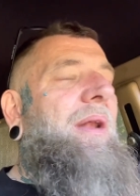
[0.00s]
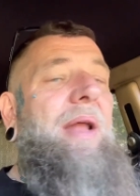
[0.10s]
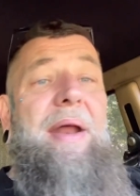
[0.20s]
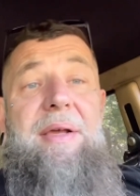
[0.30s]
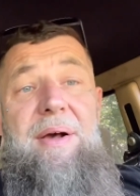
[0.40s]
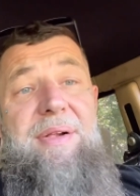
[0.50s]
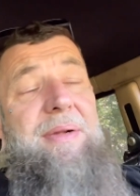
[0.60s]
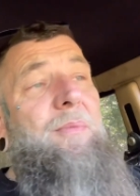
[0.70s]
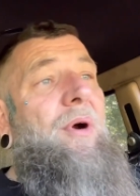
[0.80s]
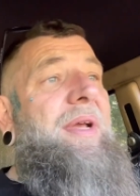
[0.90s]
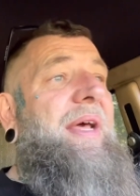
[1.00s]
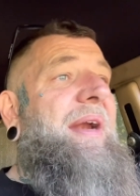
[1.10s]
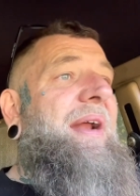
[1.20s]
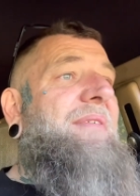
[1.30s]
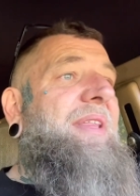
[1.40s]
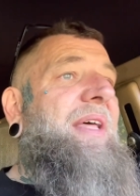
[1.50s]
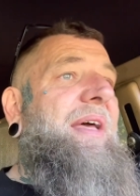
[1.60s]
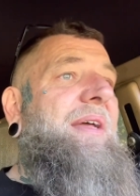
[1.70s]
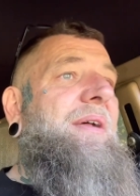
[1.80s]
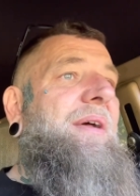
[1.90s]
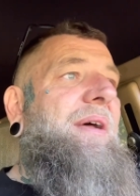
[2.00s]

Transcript: a lot of custom work in it and everything.